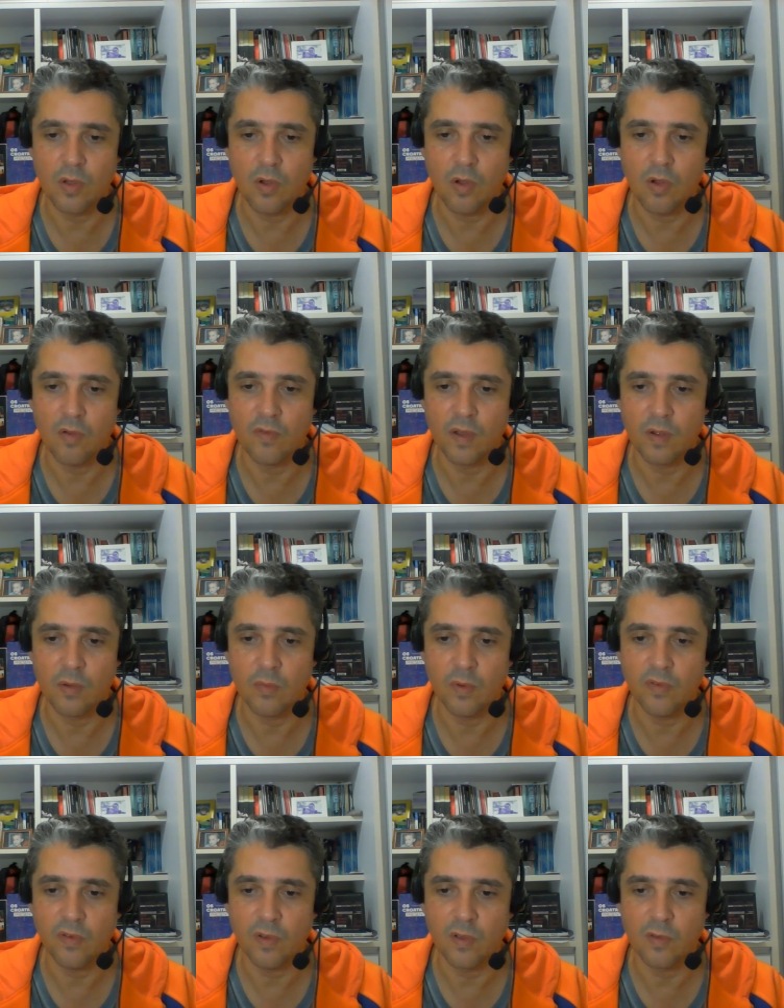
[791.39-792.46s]
of a
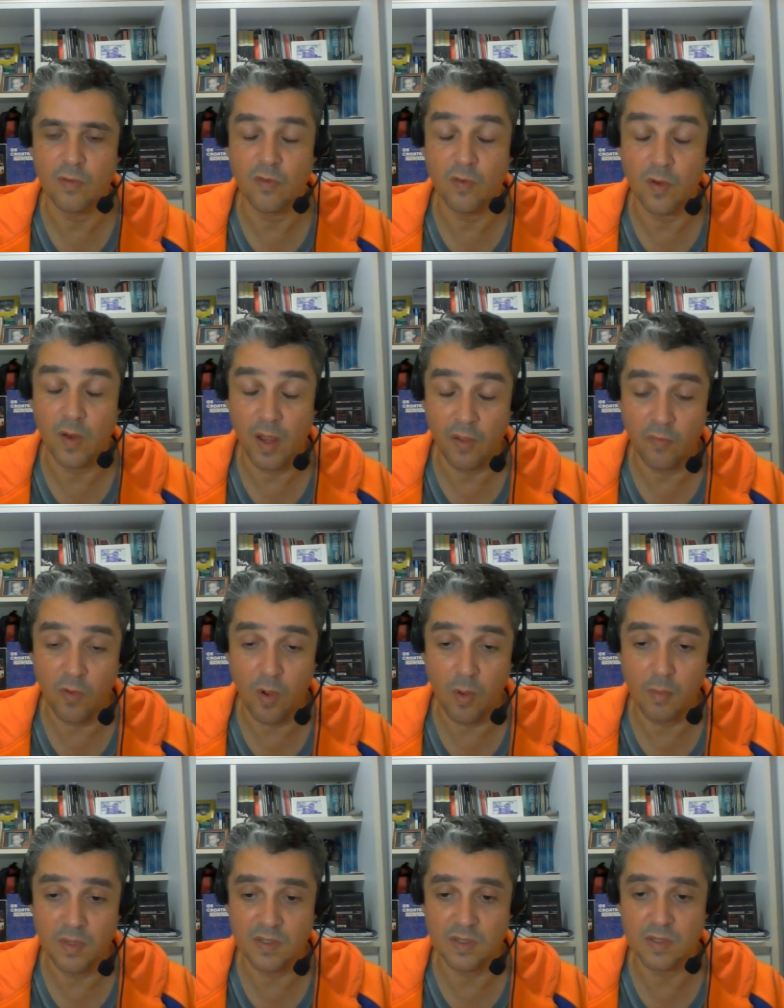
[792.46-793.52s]
reform,
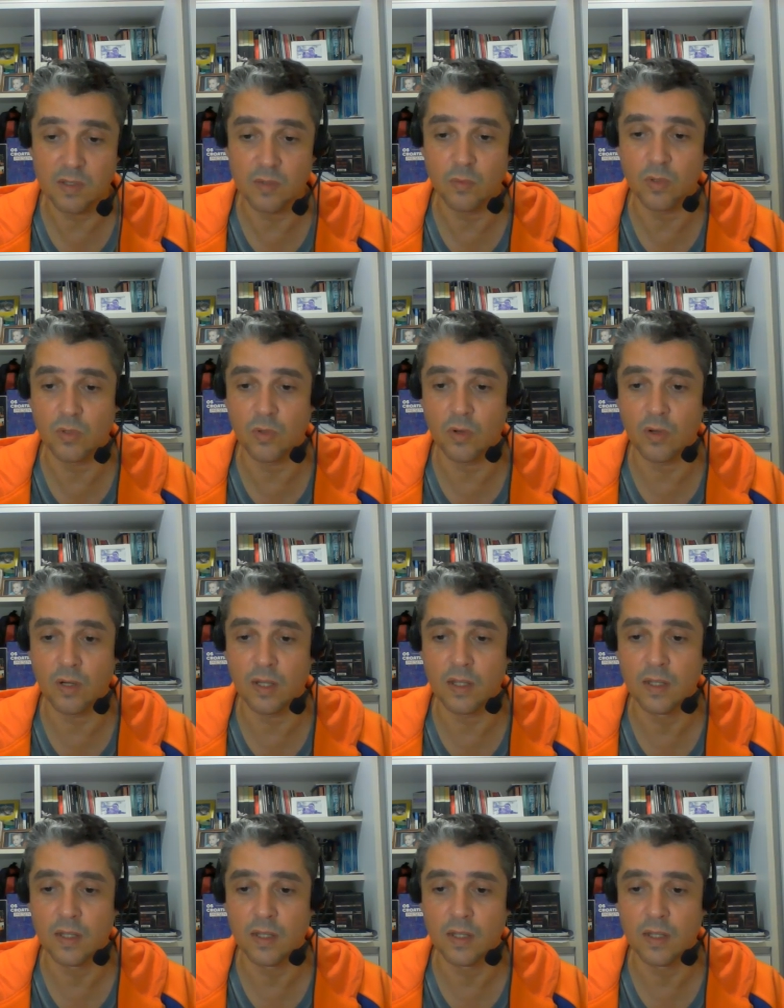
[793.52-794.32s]
reformist rhetoric